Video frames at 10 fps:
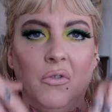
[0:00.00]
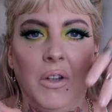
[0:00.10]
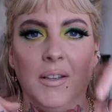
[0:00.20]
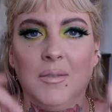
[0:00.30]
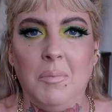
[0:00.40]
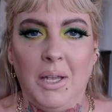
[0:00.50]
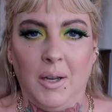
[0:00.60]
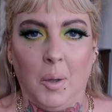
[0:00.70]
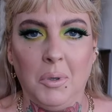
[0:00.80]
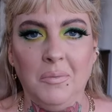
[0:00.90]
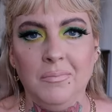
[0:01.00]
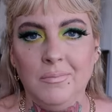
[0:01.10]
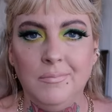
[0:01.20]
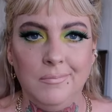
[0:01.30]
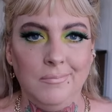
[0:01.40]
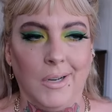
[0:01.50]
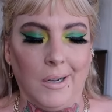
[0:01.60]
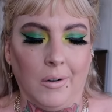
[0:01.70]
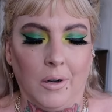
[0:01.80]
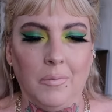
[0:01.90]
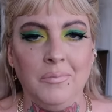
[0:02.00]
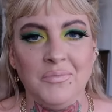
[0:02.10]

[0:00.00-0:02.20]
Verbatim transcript: face pinup. I don't know.